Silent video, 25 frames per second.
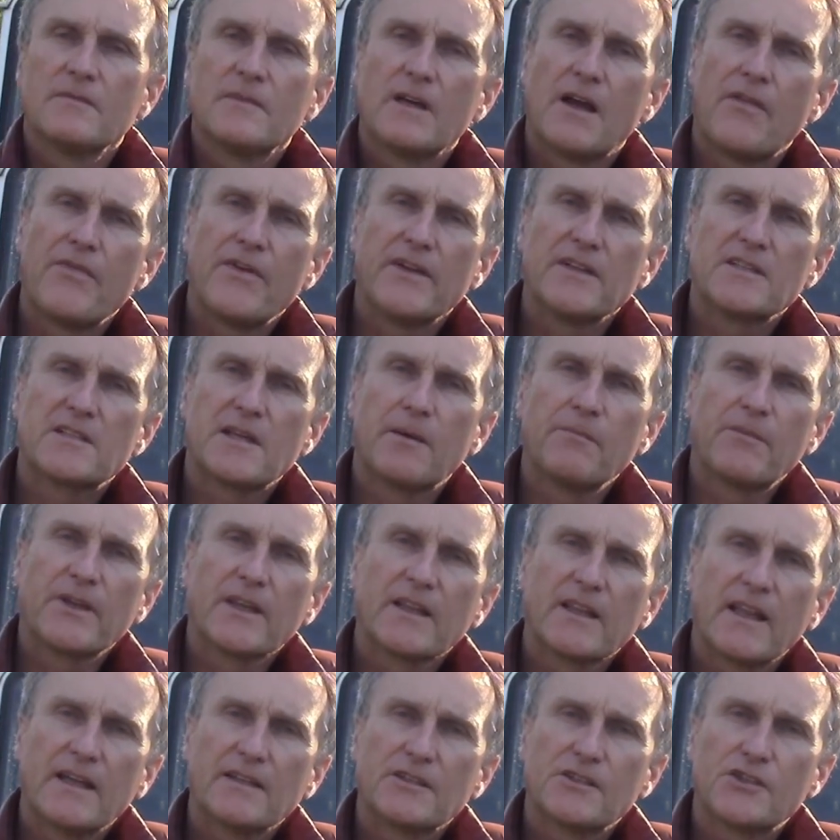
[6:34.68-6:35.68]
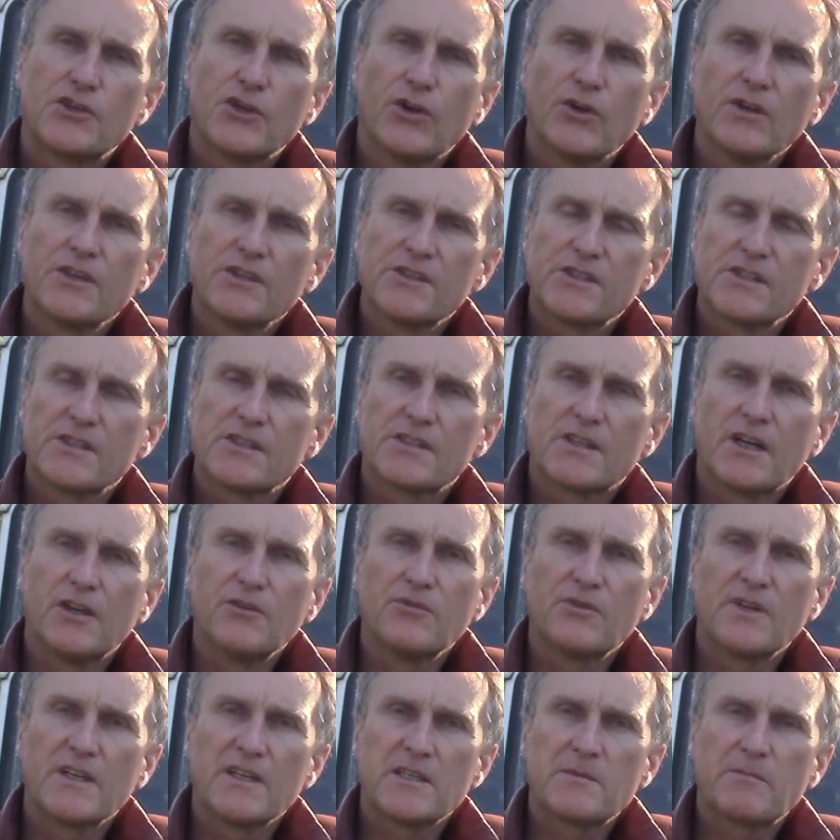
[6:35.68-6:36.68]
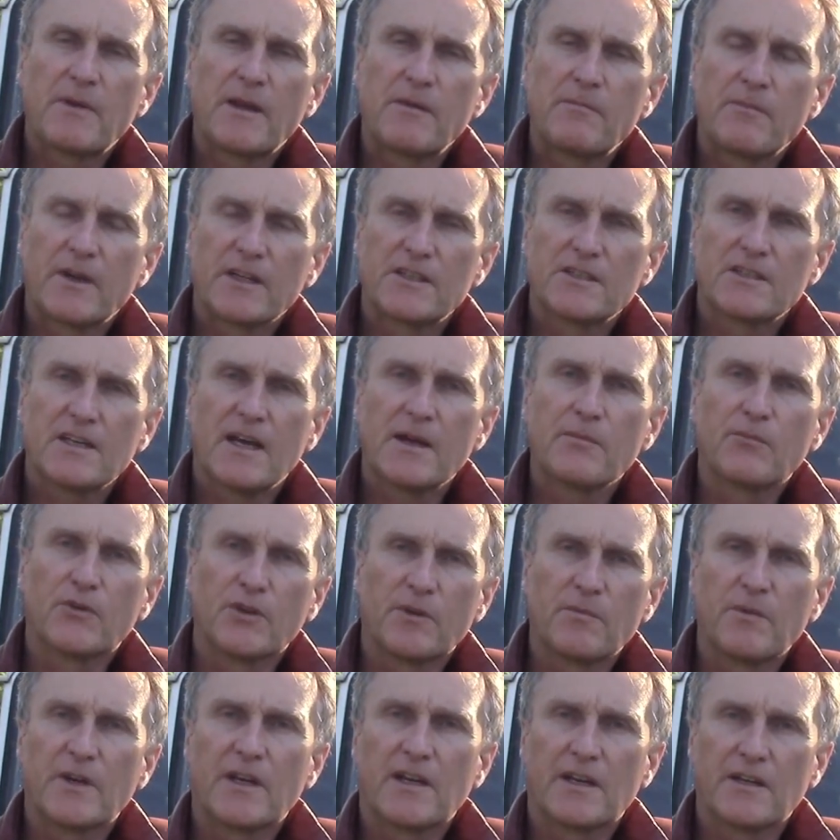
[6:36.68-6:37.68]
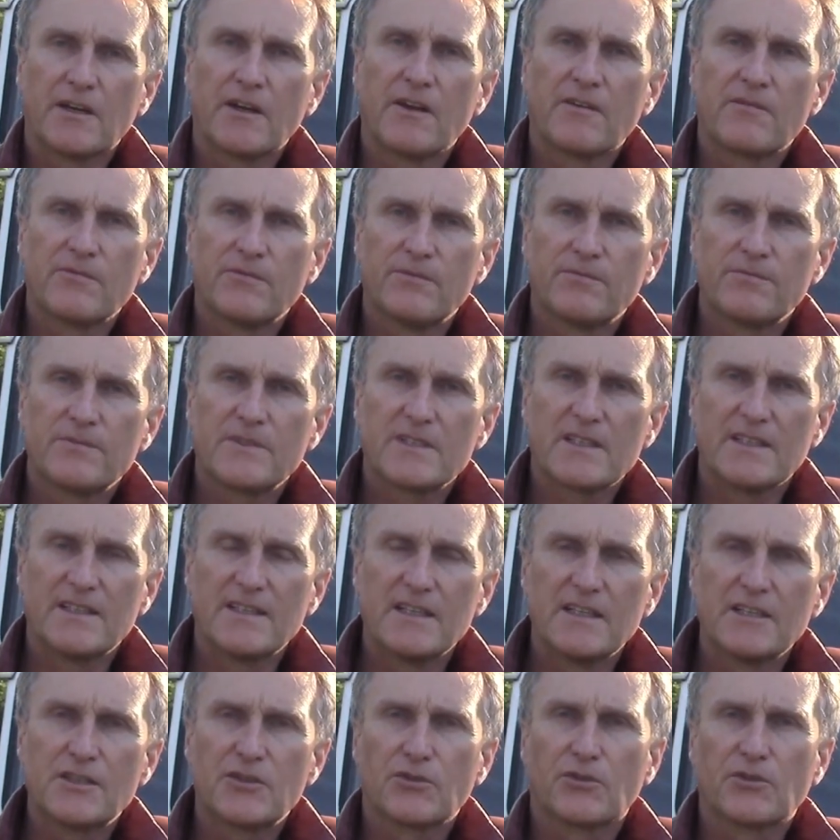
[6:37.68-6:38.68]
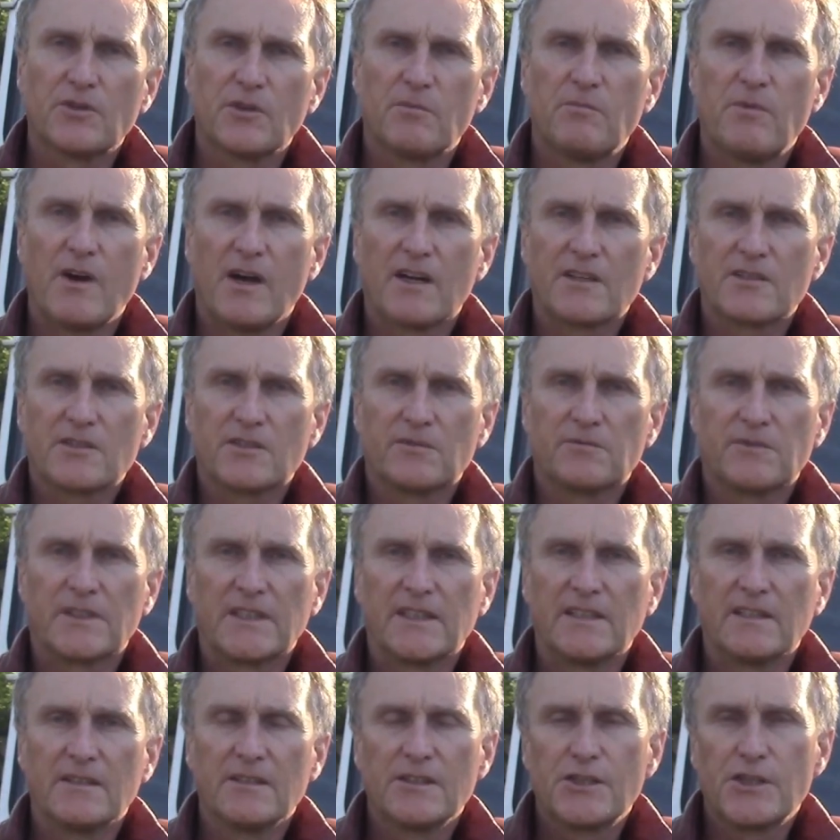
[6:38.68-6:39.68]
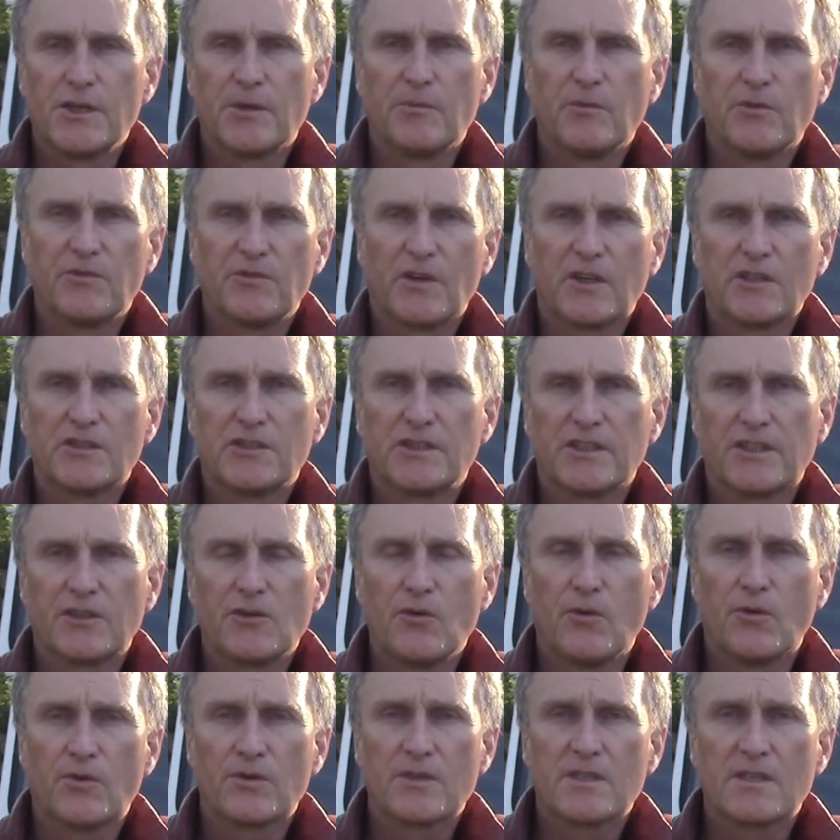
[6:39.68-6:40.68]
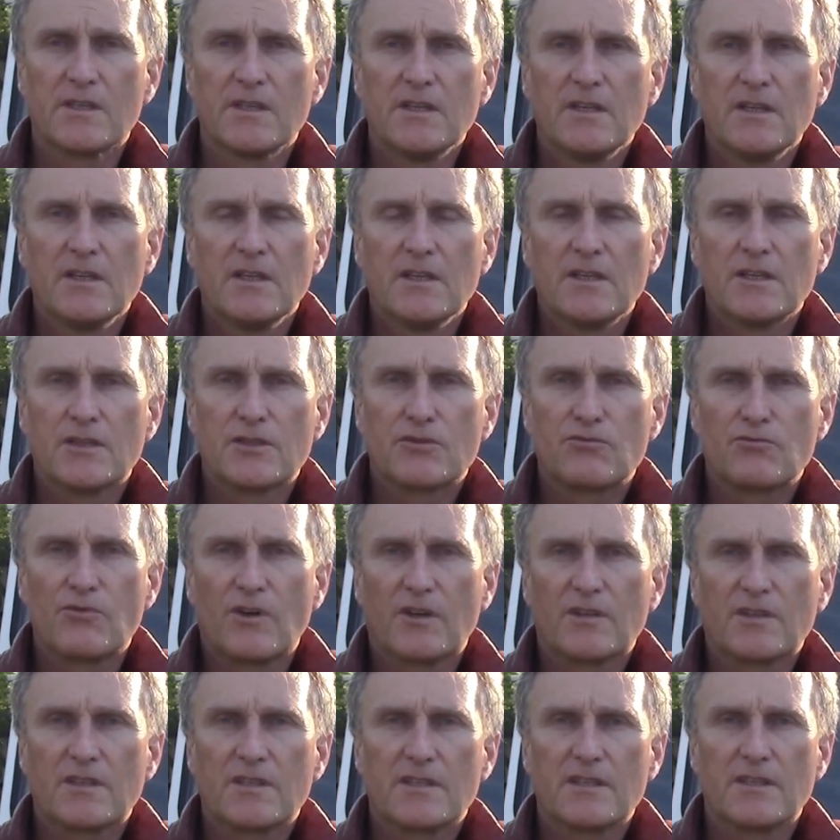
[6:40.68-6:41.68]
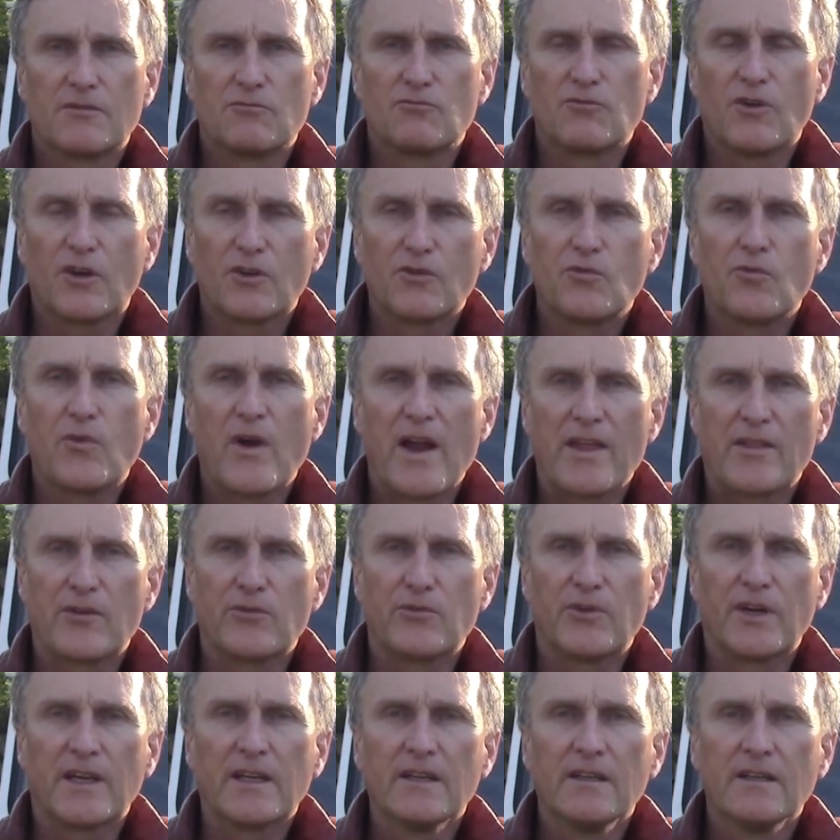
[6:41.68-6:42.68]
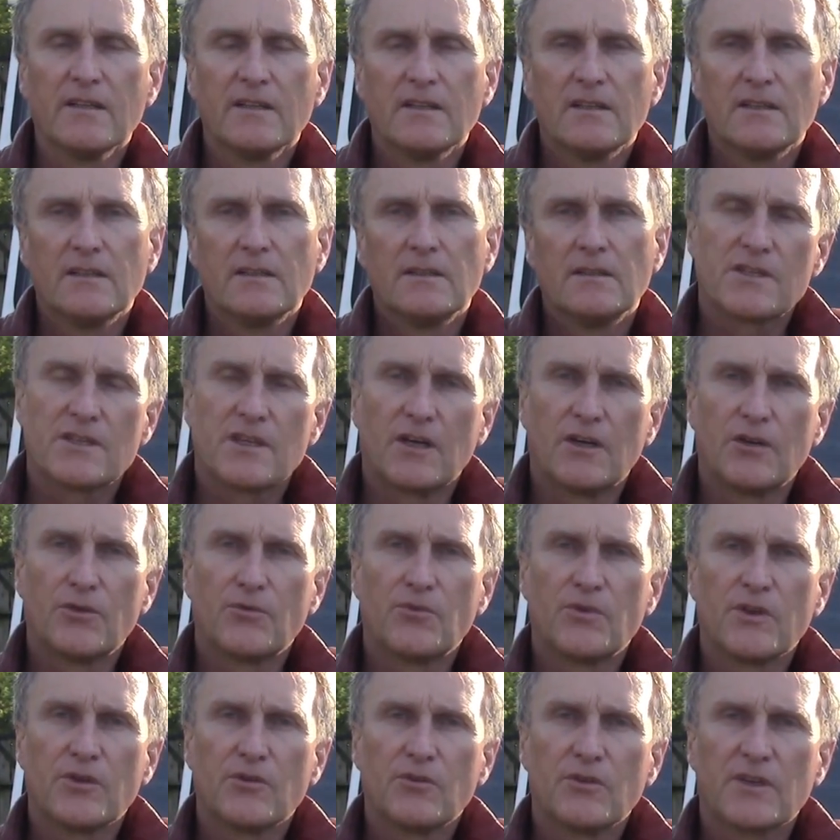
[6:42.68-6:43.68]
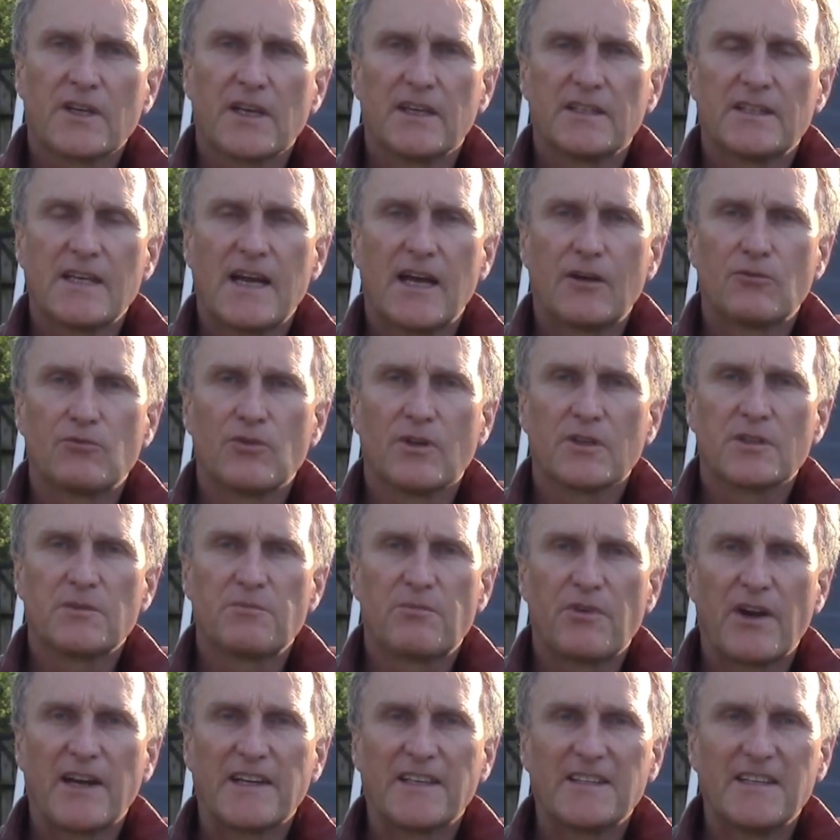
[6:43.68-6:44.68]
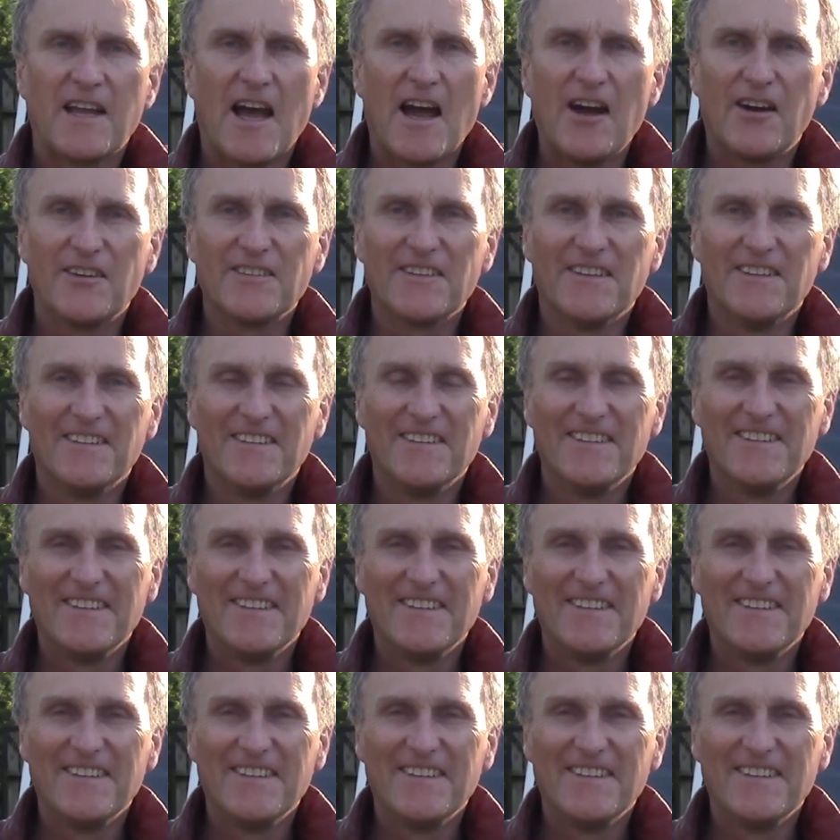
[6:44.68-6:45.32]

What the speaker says: And then something that geologists don't really spend much time with, but I know it's an integral part of the geomorphology course, is rocks and rock weathering. So we'll look at how rocks break down.